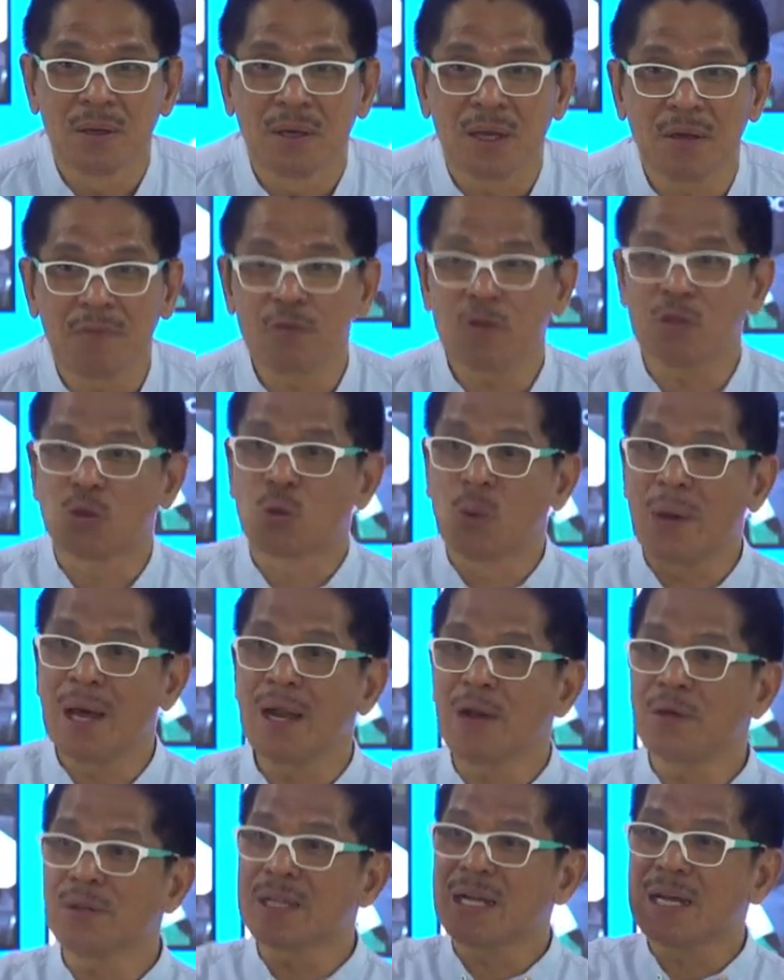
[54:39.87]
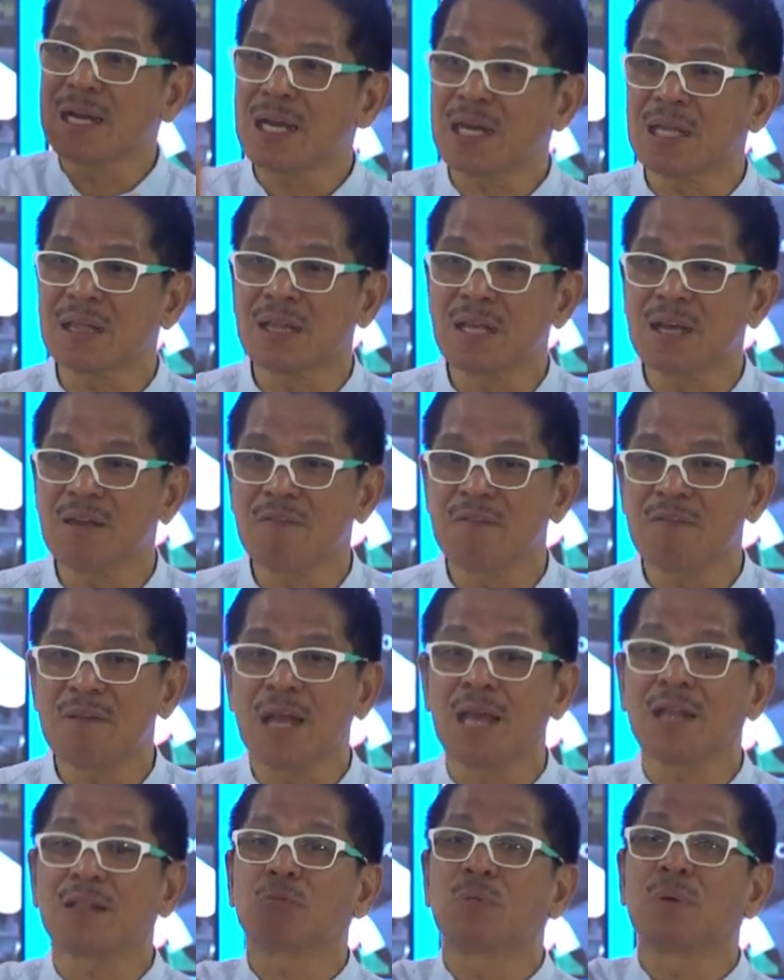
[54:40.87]
If you dwell on the negative,
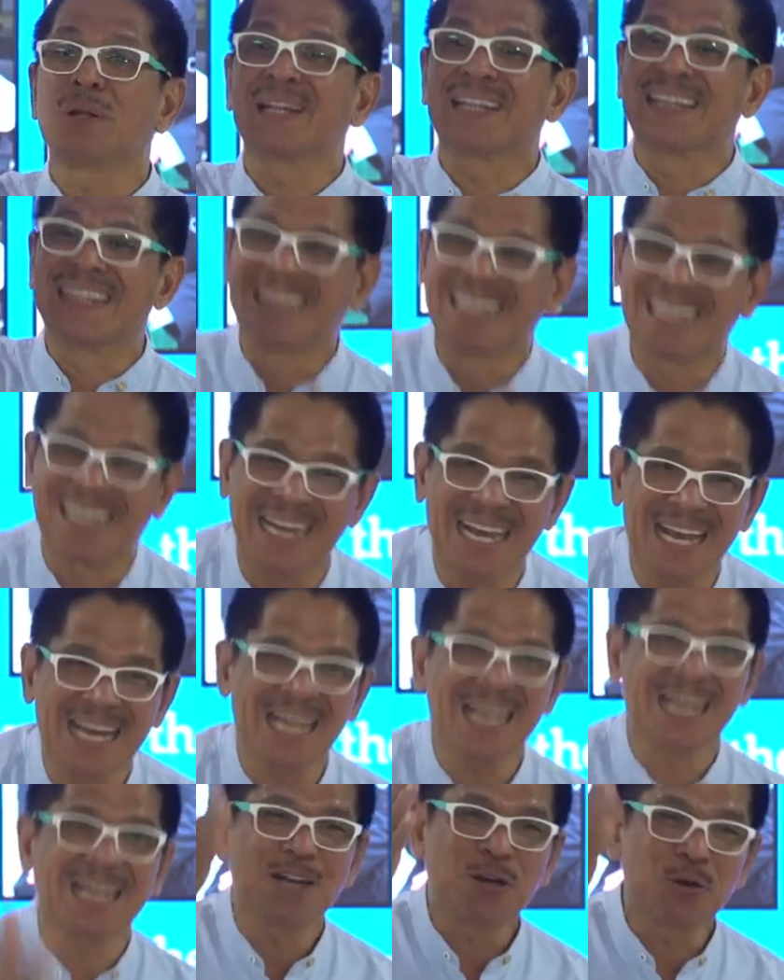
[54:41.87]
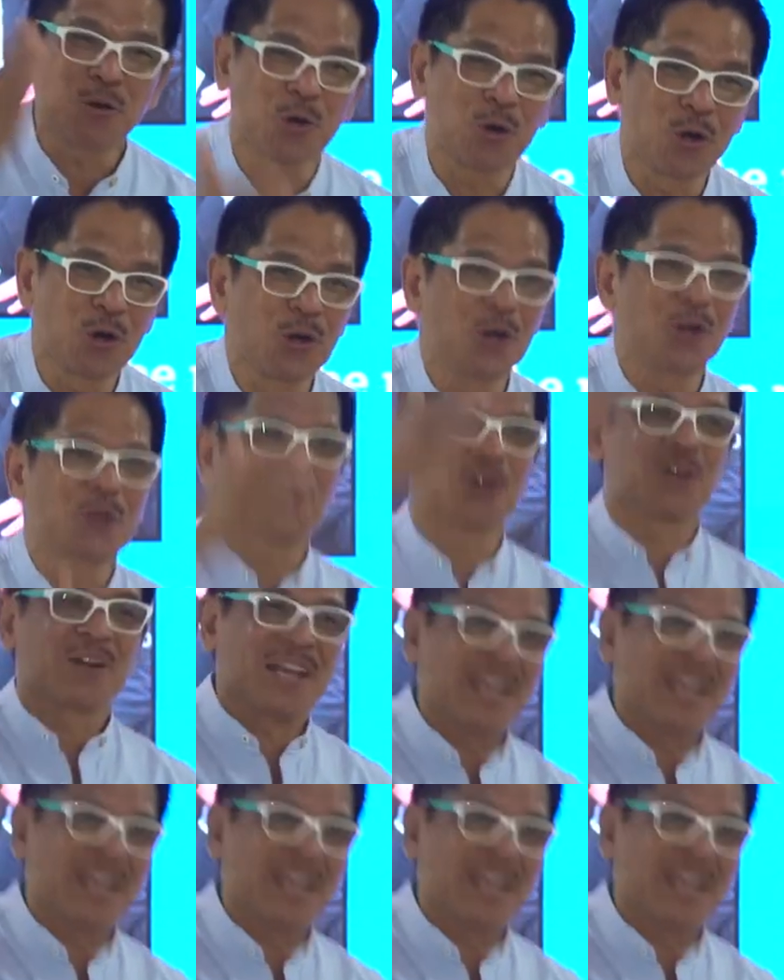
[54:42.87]
it will drain all your